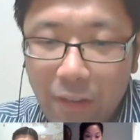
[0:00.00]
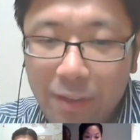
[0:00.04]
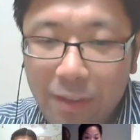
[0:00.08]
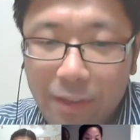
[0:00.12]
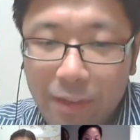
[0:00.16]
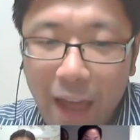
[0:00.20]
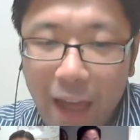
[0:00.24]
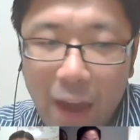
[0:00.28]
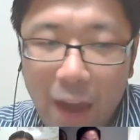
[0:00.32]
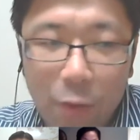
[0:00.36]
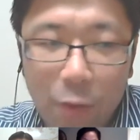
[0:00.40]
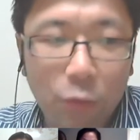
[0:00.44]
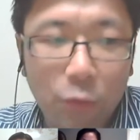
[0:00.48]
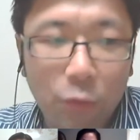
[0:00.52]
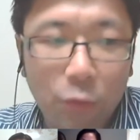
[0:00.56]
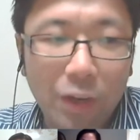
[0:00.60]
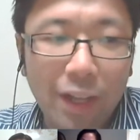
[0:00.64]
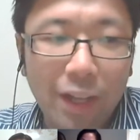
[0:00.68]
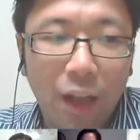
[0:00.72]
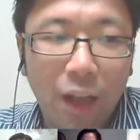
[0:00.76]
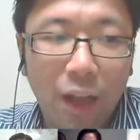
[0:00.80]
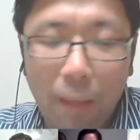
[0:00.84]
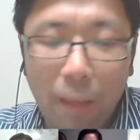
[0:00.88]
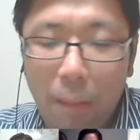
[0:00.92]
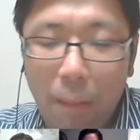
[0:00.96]
I mean, that
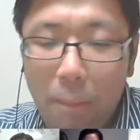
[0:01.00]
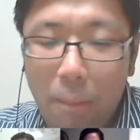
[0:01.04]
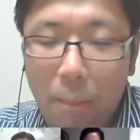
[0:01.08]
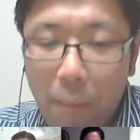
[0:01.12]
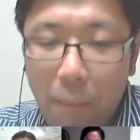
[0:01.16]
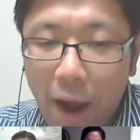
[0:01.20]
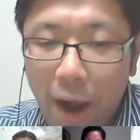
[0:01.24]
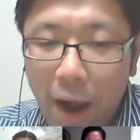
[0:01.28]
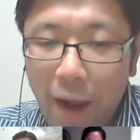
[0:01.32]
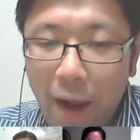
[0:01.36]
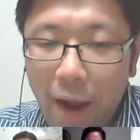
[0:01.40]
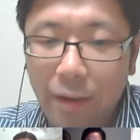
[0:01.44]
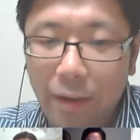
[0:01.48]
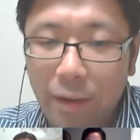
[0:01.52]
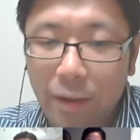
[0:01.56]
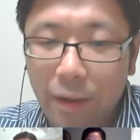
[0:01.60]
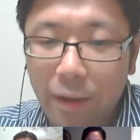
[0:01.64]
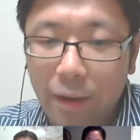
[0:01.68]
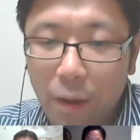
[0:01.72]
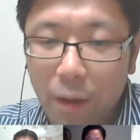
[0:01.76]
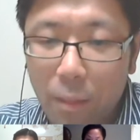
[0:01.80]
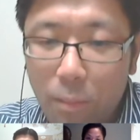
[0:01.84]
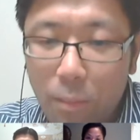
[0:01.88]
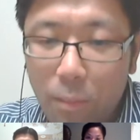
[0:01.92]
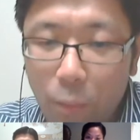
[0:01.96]
really got my mind
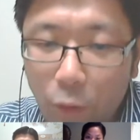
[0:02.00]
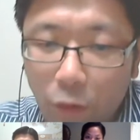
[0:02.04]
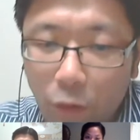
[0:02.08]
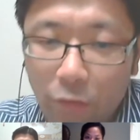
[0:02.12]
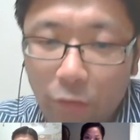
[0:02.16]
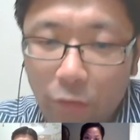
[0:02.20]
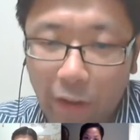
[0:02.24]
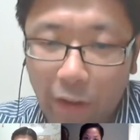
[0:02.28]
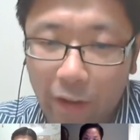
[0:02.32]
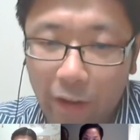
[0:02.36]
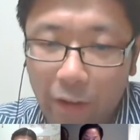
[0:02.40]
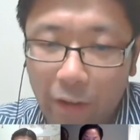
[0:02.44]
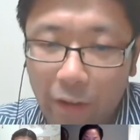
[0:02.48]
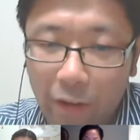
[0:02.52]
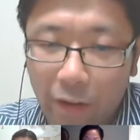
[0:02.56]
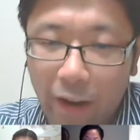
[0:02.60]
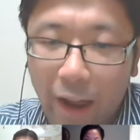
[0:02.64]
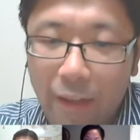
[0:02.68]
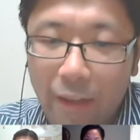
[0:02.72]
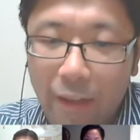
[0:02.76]
moving, okay?